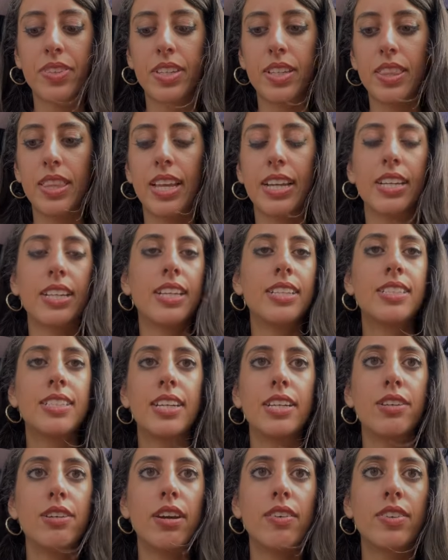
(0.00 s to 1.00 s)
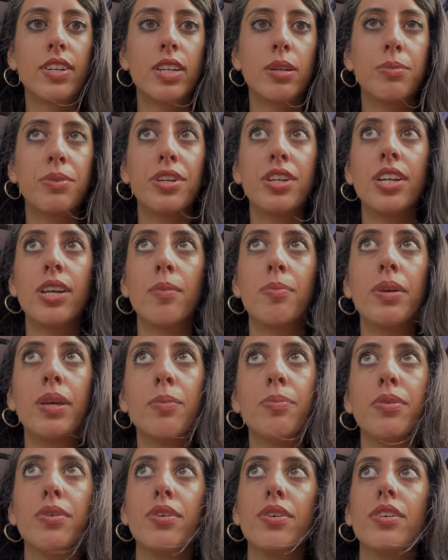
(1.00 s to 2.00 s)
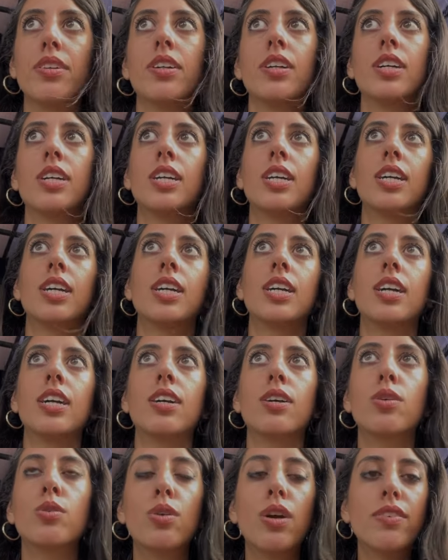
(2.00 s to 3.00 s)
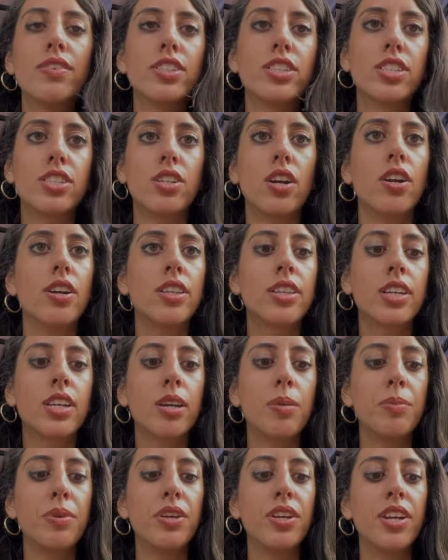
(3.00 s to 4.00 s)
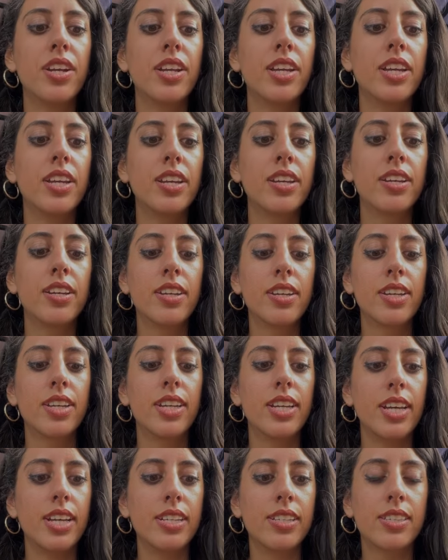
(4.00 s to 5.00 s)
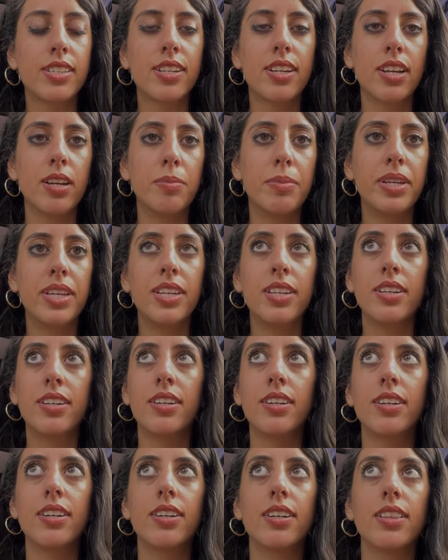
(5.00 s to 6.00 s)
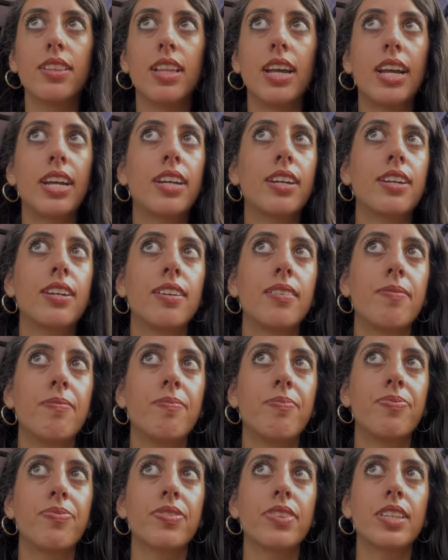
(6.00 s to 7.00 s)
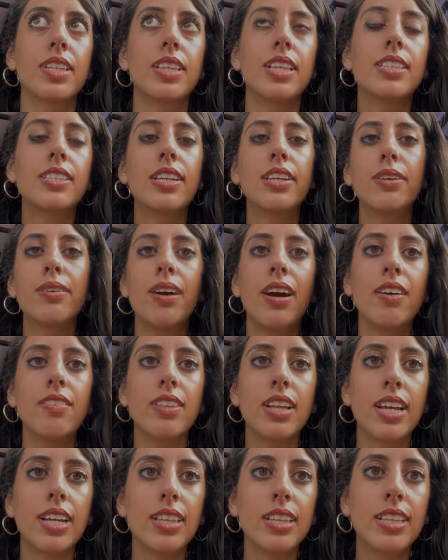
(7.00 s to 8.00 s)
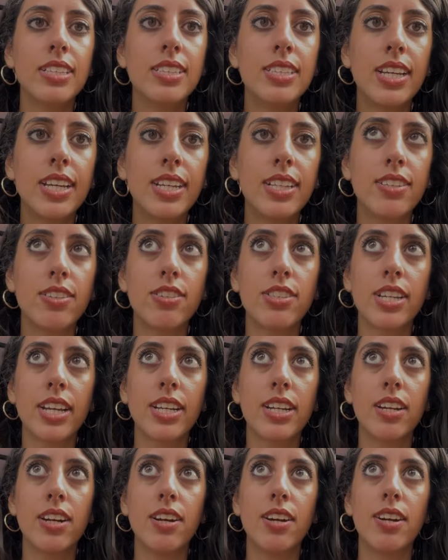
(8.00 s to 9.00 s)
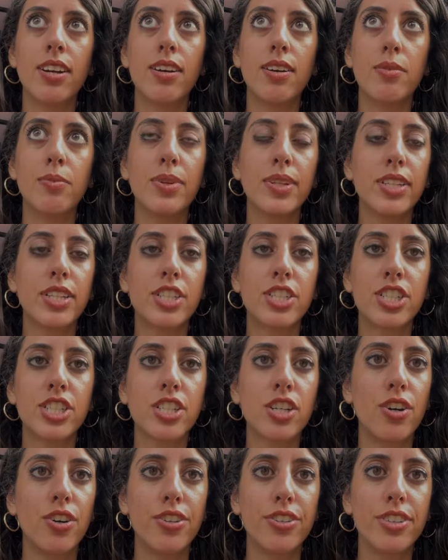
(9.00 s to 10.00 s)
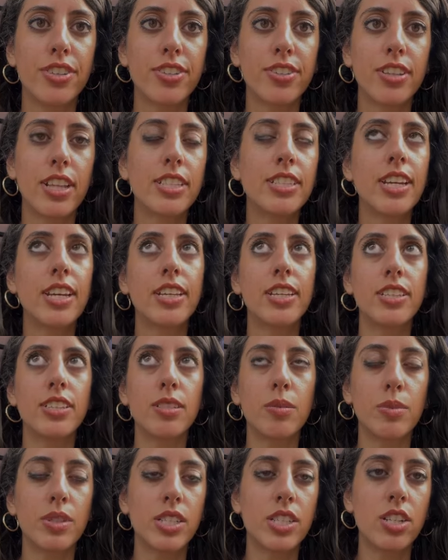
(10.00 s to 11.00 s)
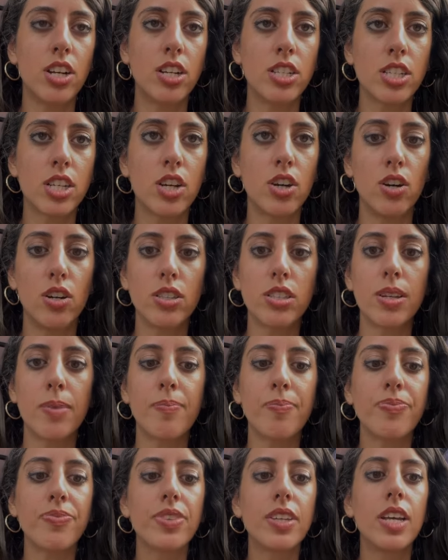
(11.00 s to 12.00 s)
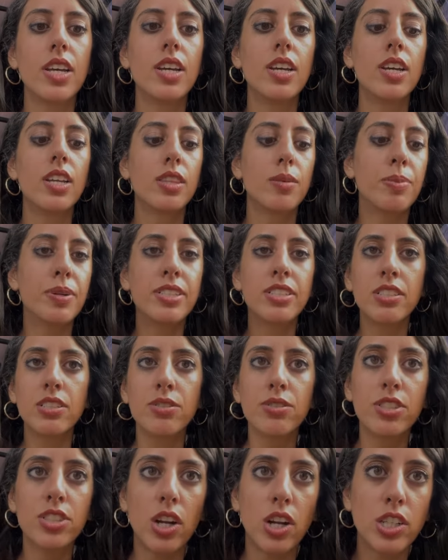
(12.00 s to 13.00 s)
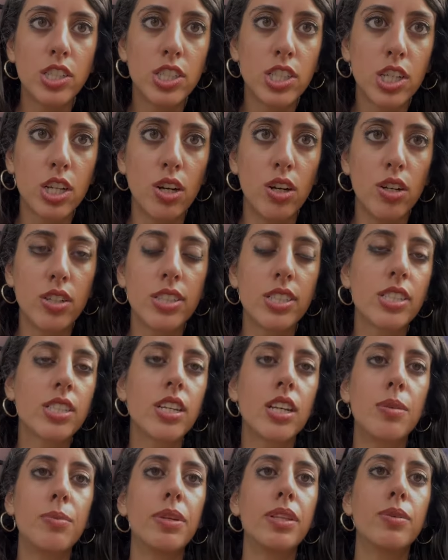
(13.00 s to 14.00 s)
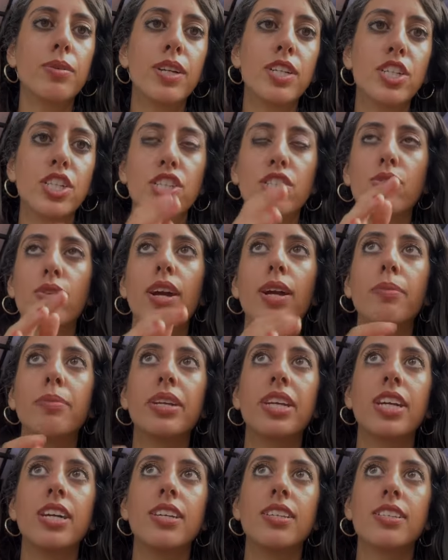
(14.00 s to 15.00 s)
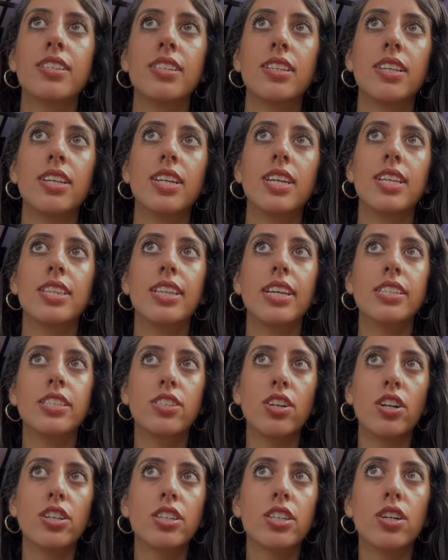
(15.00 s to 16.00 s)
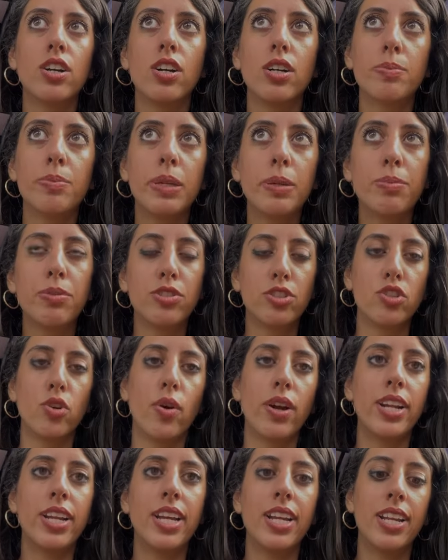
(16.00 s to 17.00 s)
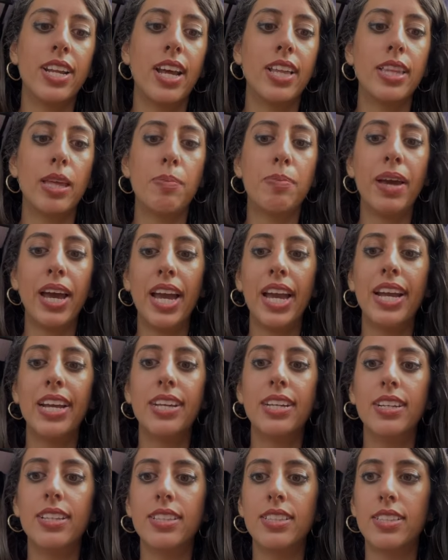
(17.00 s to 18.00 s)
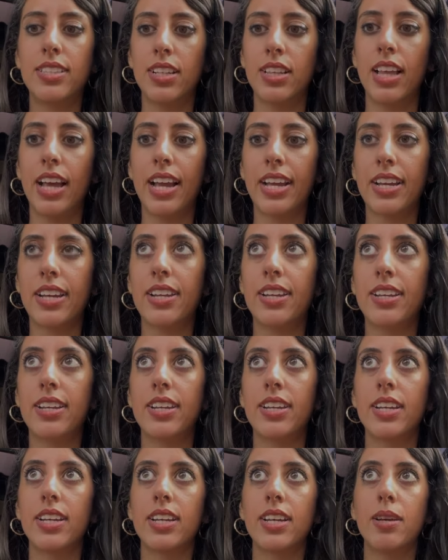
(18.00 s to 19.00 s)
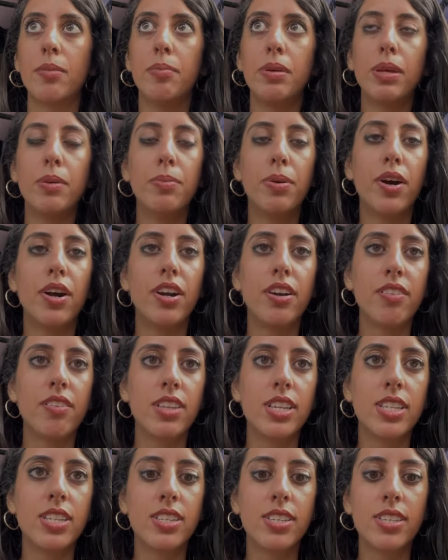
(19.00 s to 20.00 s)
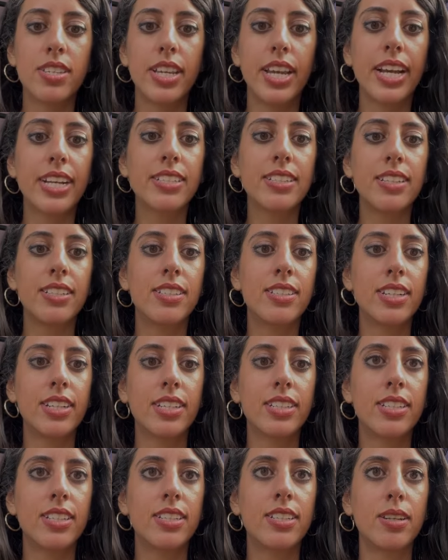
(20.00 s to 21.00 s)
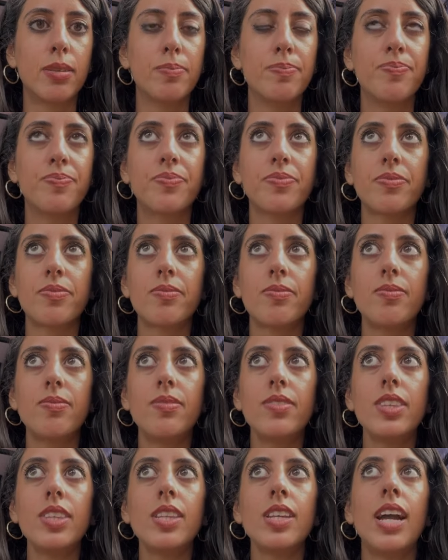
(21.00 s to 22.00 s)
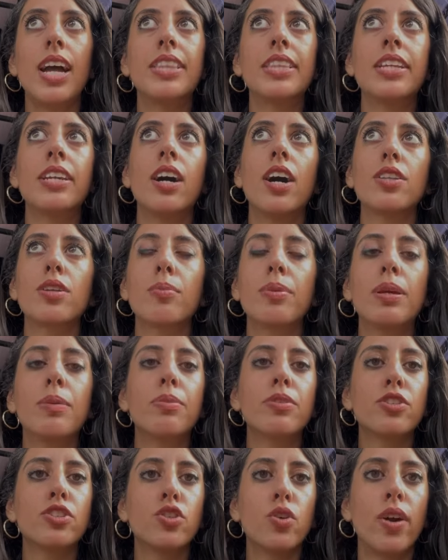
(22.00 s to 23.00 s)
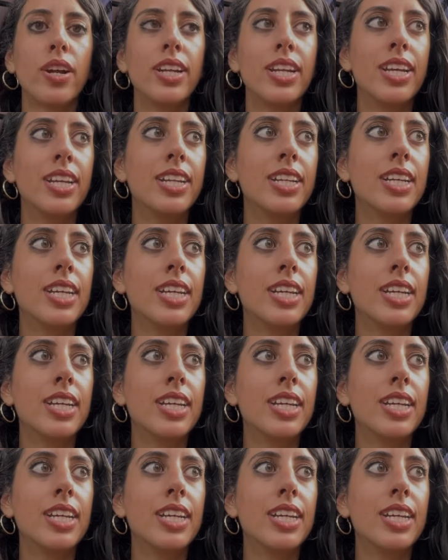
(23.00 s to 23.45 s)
let's say you have a community of people. Whoever started the community is gonna be like, let's say there's like a religious cult. Let's say someone starts a cult. The person who starts the cult is gonna be the richest, right? Because they start the cult, people join it, and they pay to like be part of this existing system. And then other people join in